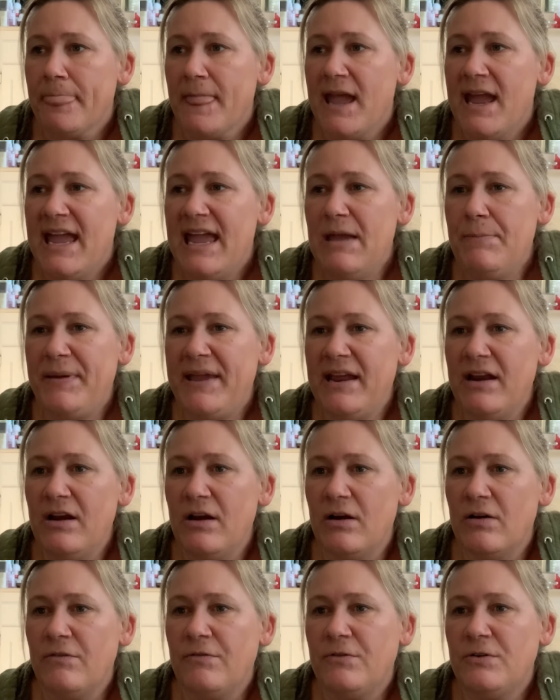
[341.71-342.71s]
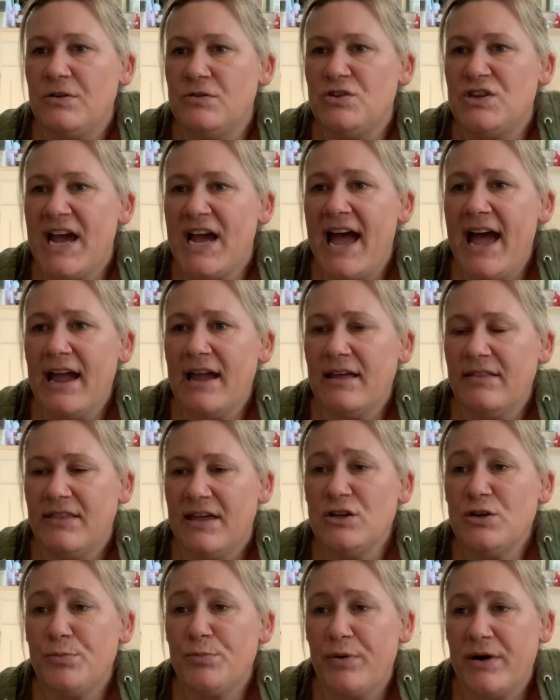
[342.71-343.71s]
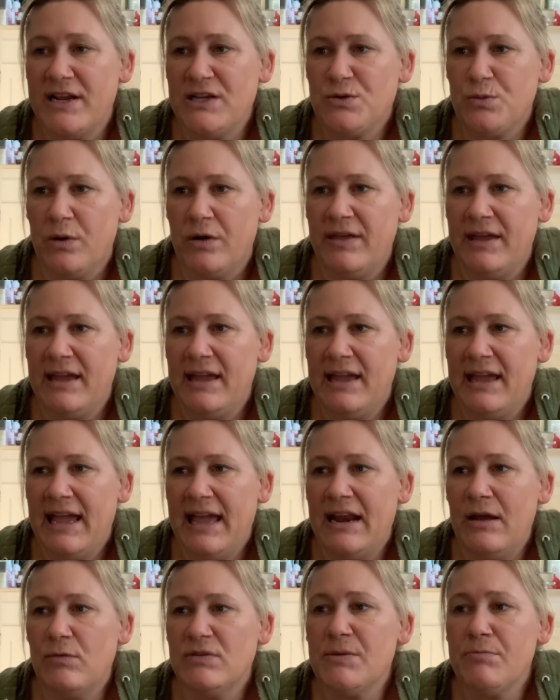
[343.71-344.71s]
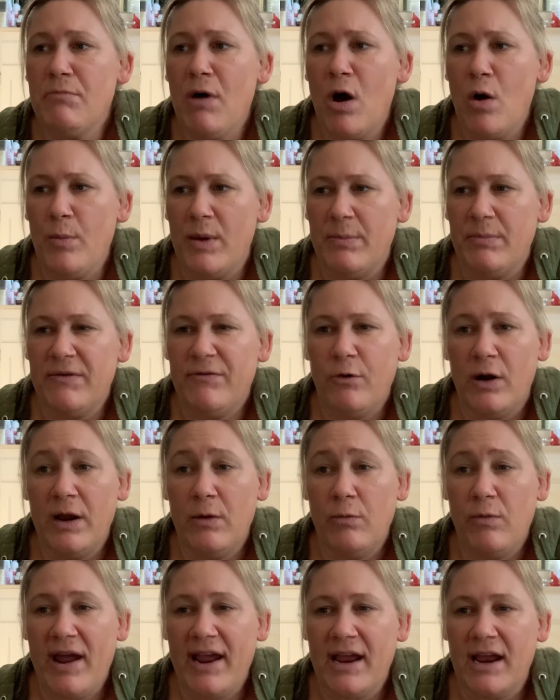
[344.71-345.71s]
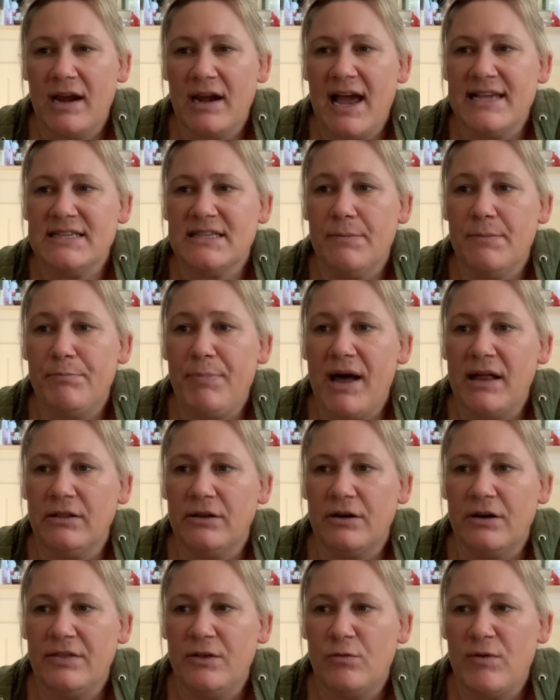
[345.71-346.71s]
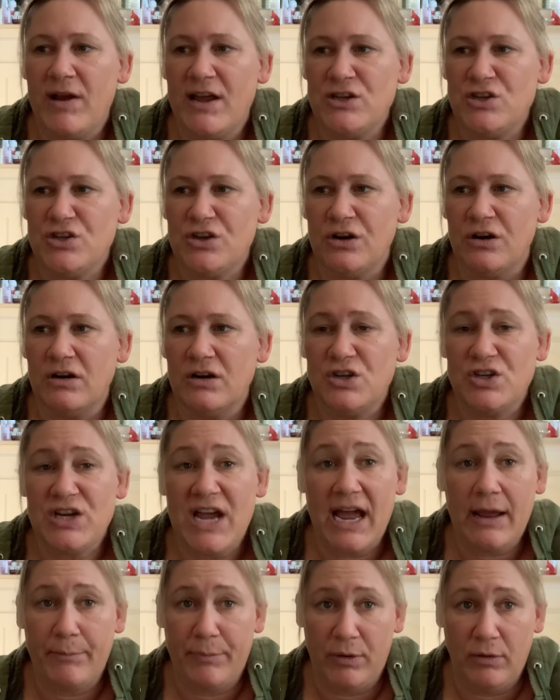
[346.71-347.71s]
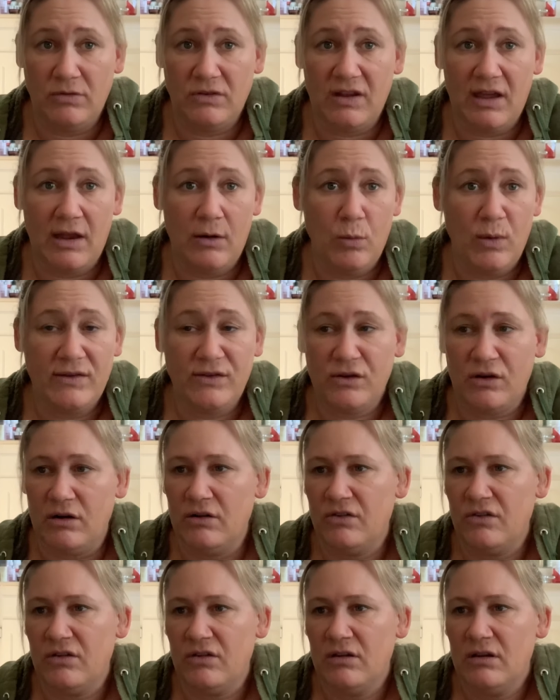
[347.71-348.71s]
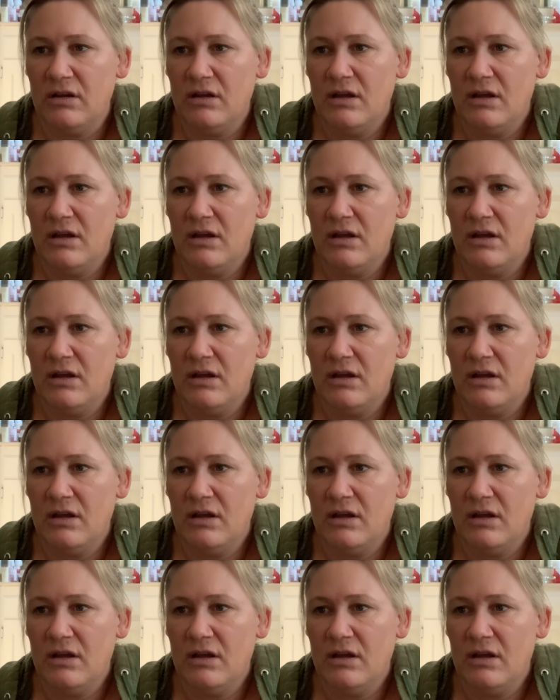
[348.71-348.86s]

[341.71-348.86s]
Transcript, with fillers: He peered to Jack, then to Praiseworthy, and it was a moment before he recognized the butler in the red shirt, jack boots, and whiskers.